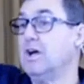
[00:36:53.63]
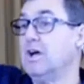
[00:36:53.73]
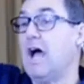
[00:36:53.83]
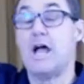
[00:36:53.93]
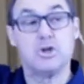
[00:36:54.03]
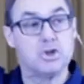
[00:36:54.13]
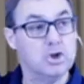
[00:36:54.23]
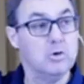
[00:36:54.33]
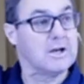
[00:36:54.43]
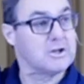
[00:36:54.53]
and knew
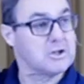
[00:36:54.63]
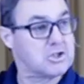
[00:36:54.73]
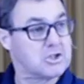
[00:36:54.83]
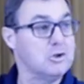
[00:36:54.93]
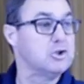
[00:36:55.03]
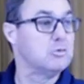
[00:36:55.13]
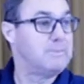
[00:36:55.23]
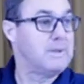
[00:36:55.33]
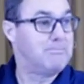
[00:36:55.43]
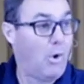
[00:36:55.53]
and understood you would be
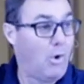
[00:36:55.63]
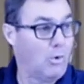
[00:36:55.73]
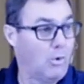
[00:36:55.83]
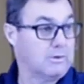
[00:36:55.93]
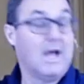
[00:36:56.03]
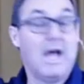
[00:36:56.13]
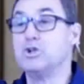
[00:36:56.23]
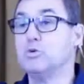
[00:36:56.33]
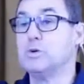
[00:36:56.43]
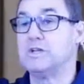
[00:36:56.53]
born and you
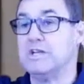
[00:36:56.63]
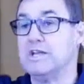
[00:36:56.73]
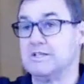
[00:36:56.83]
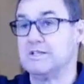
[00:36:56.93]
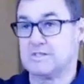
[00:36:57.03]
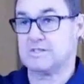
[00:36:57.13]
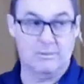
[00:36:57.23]
would need a savior,